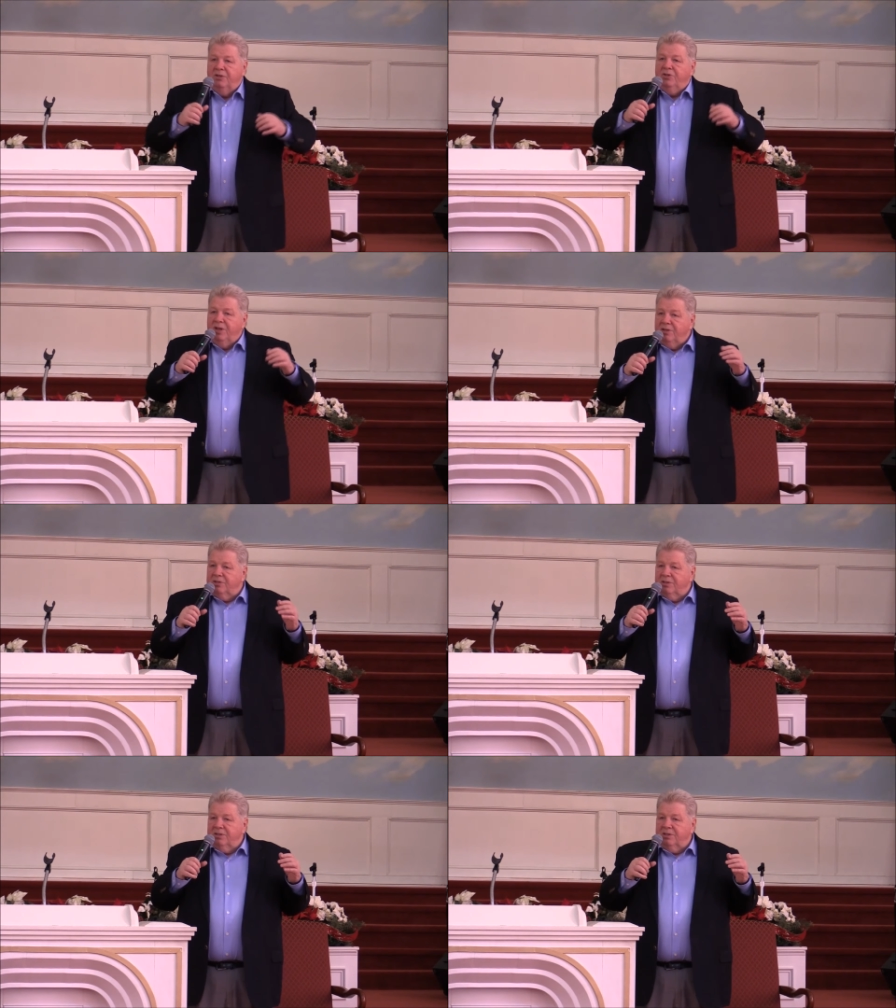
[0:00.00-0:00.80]

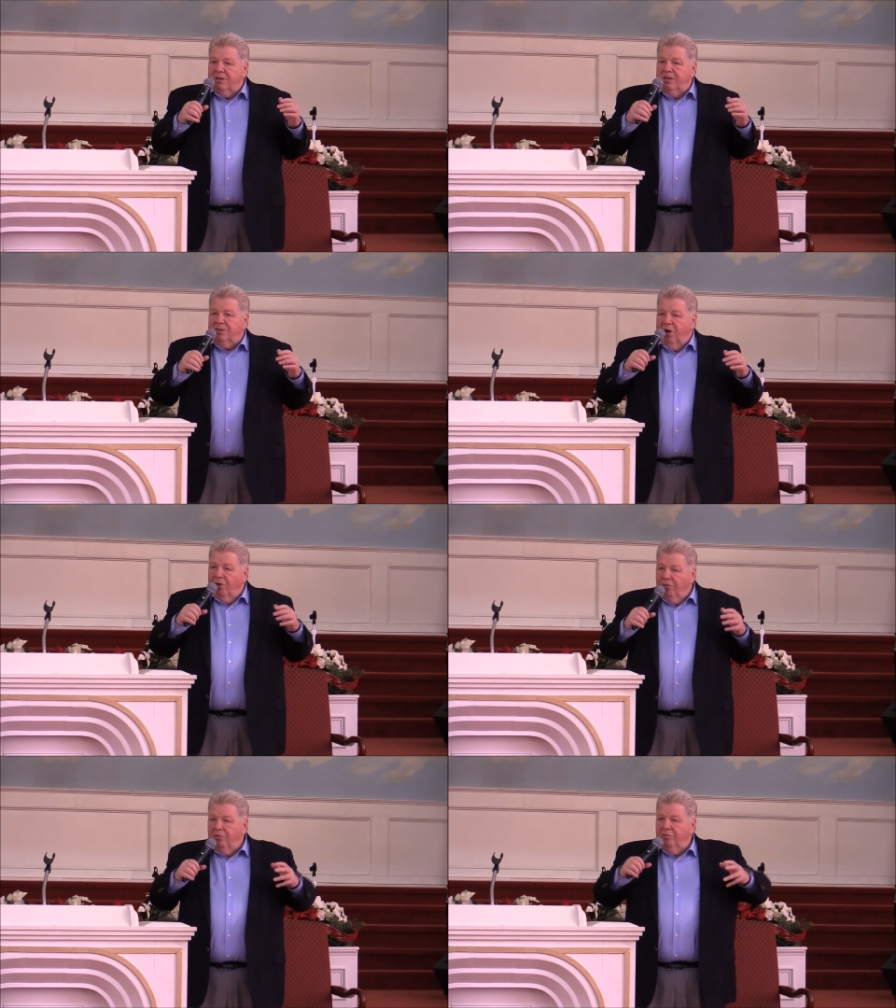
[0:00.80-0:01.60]
Jesus is
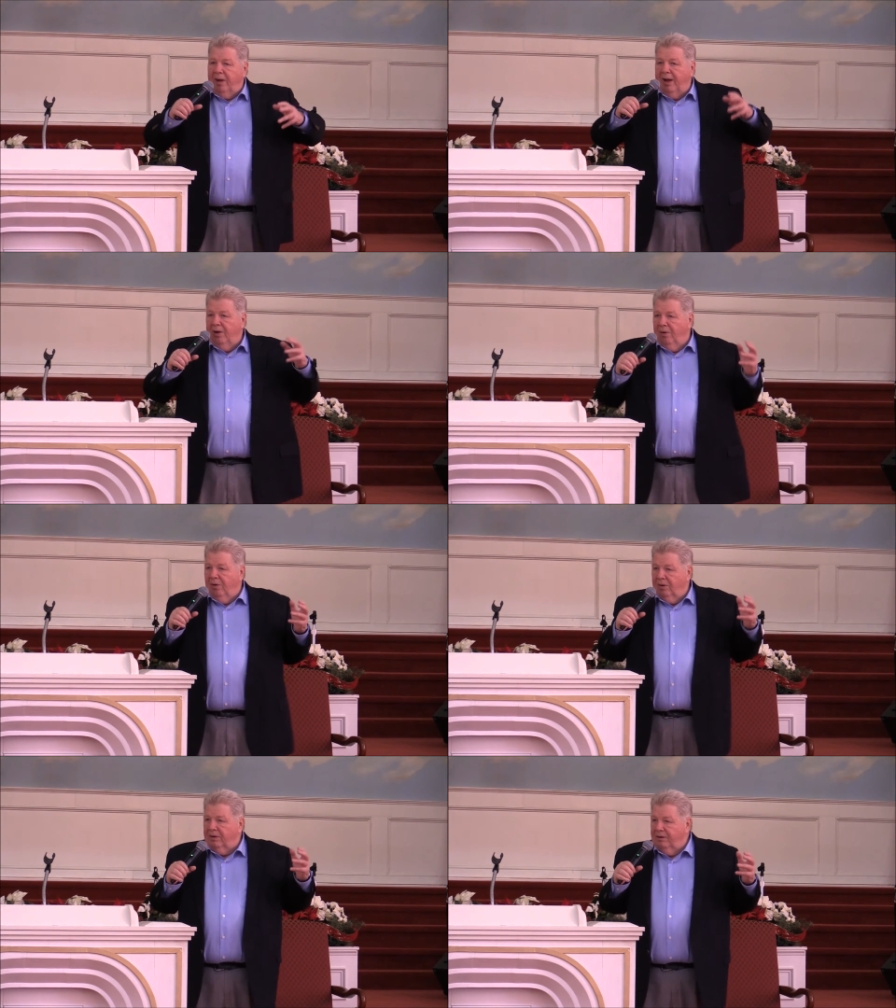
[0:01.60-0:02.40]
owned by
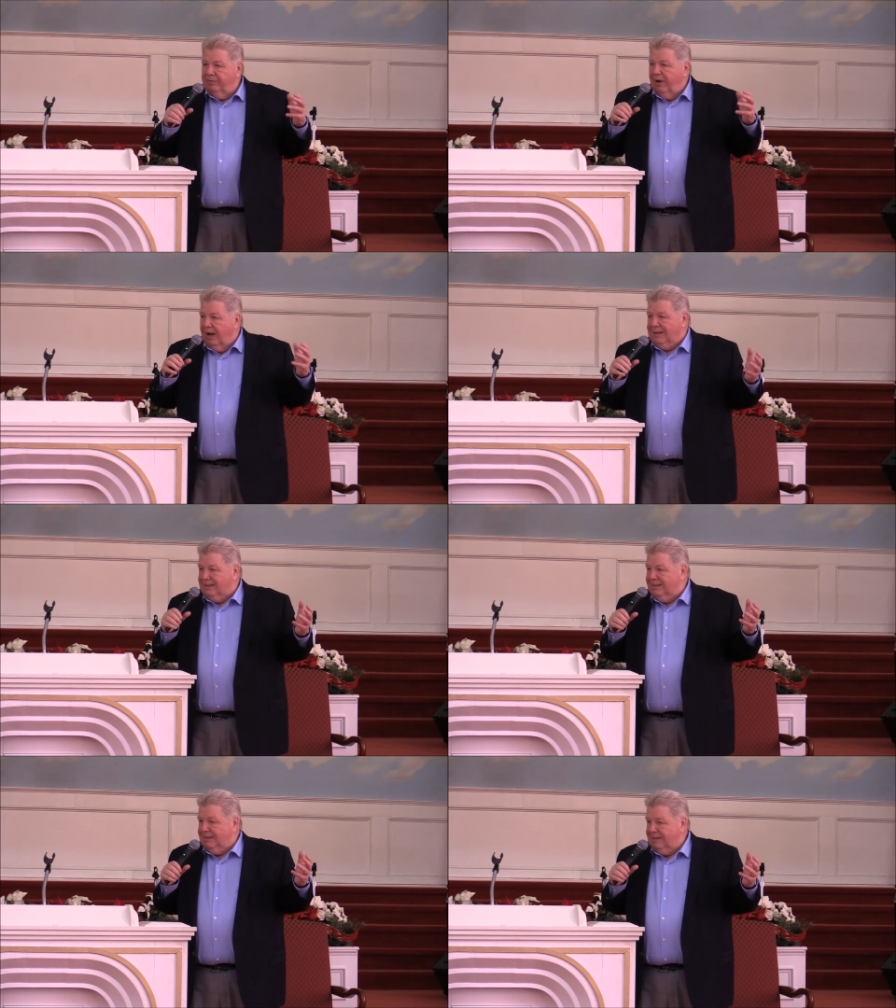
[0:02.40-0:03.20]
all of
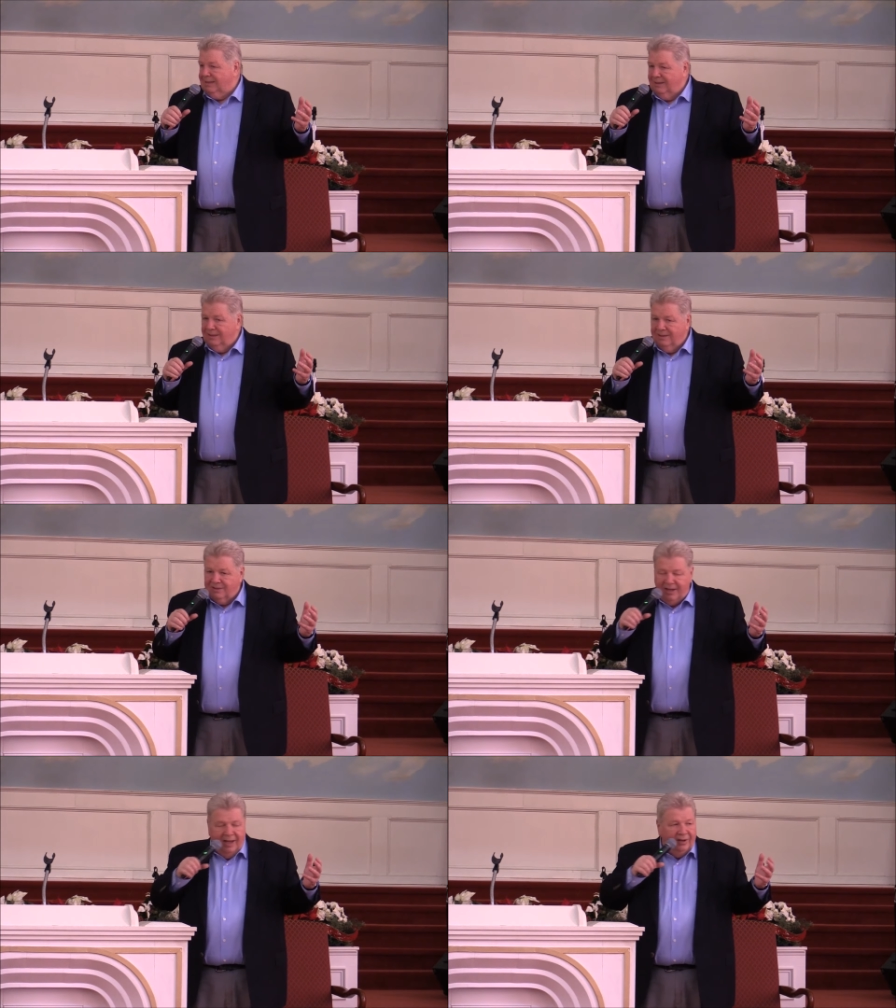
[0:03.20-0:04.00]
us.
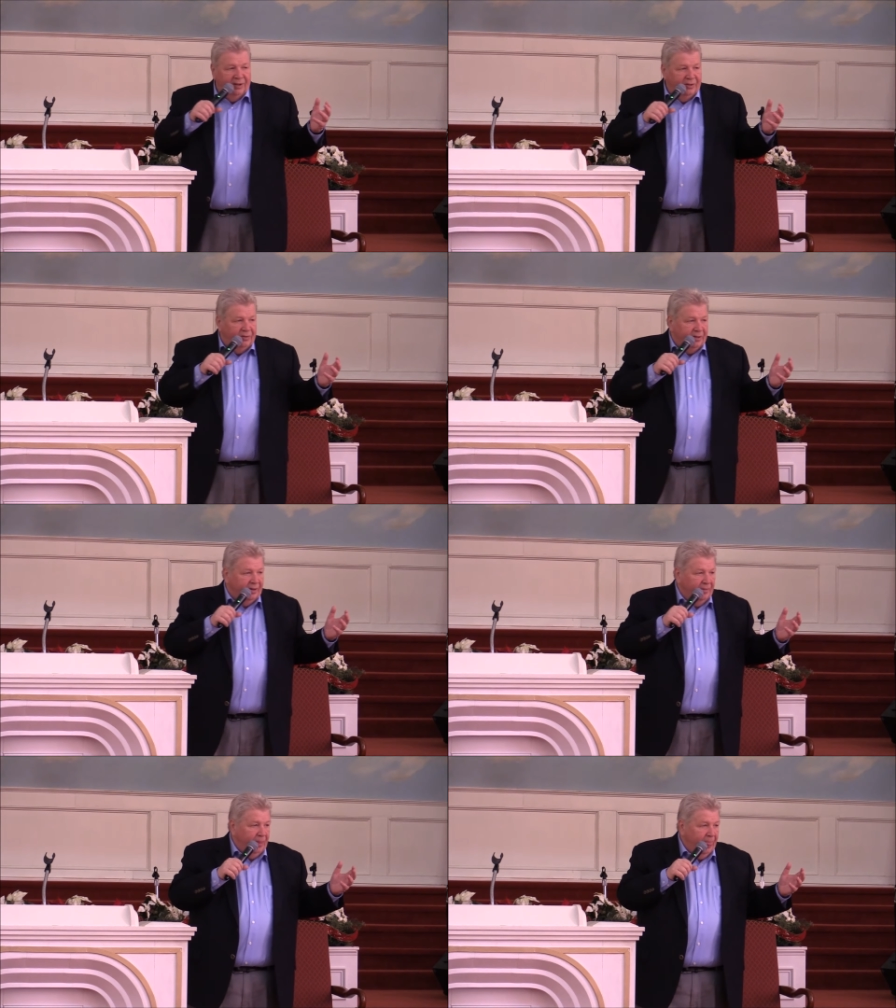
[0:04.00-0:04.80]
Say
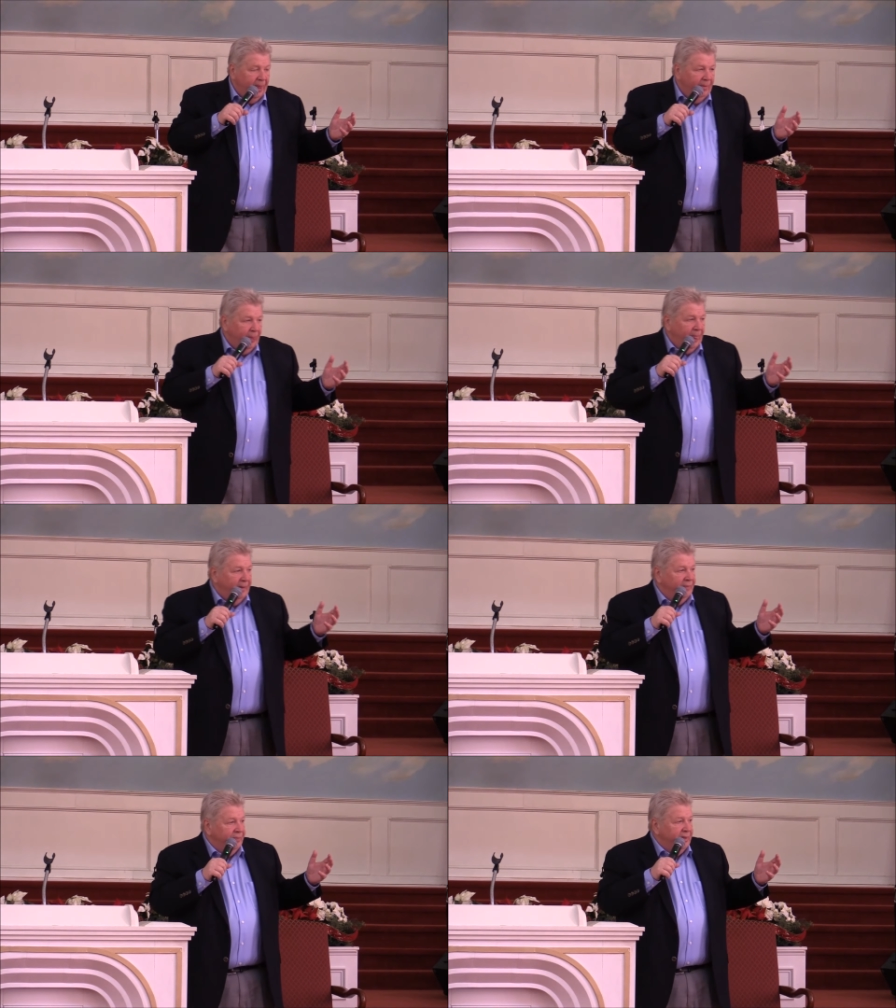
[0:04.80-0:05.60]
hallelujah.
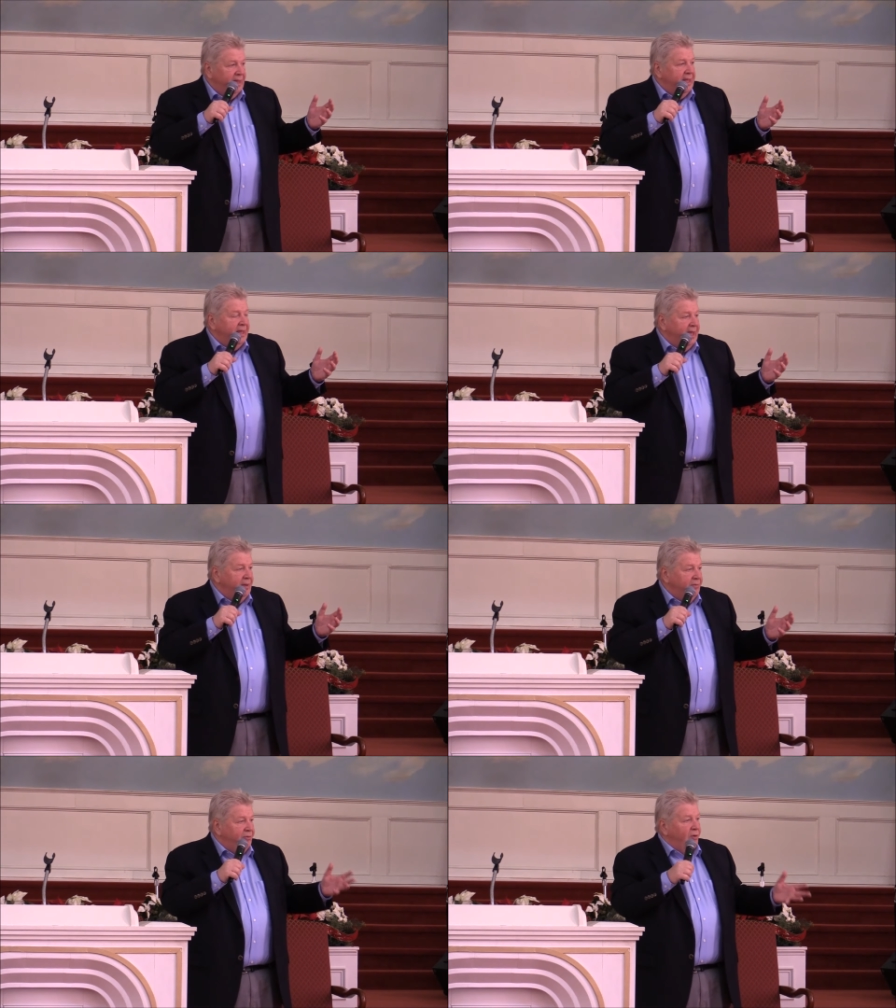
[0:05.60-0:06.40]
He
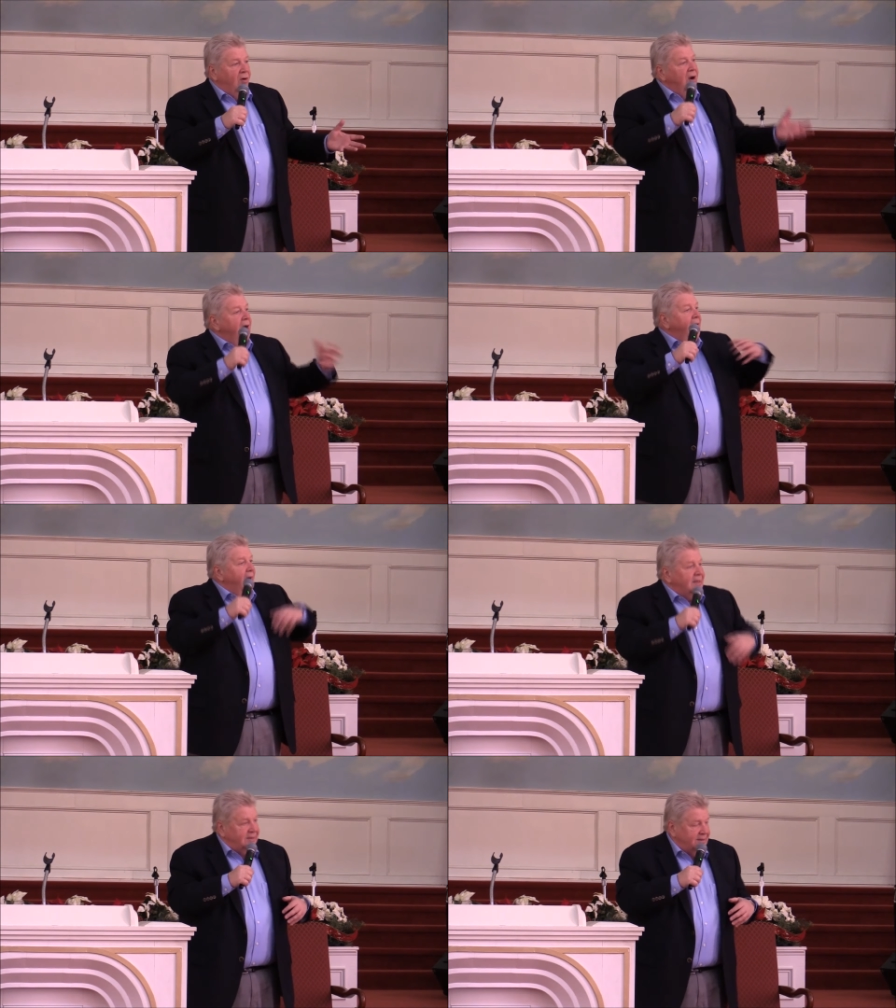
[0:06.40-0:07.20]
came for
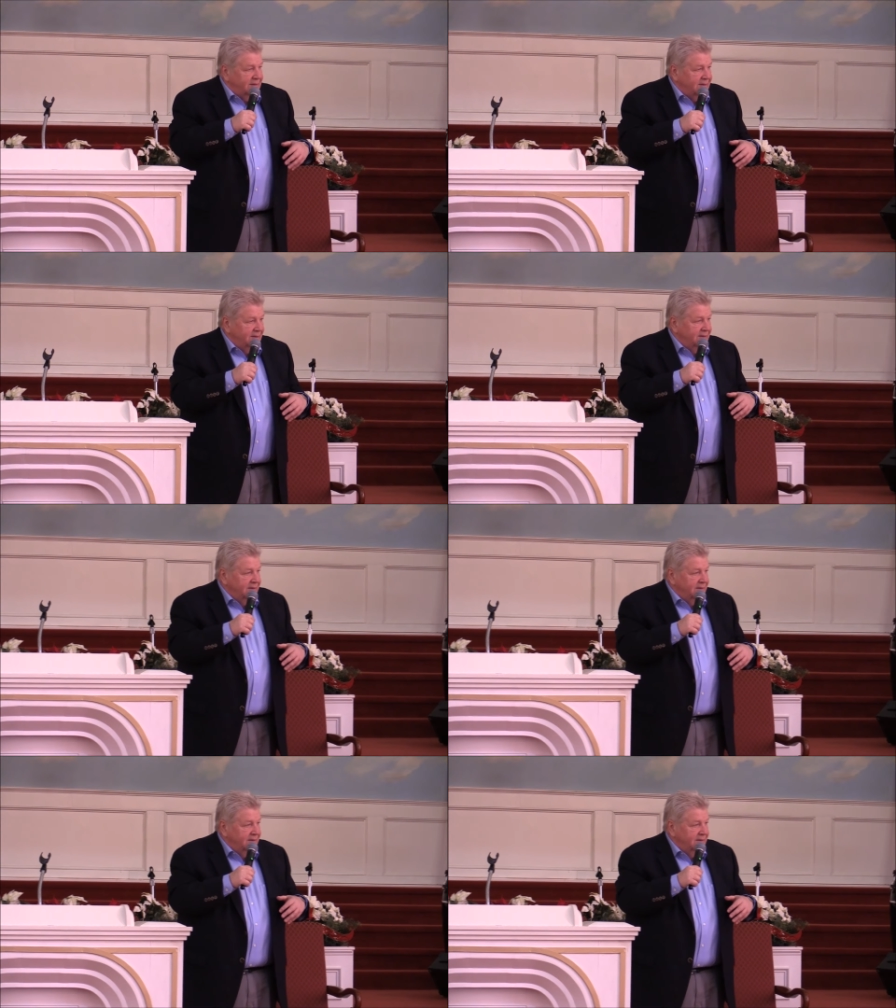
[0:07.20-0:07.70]
us.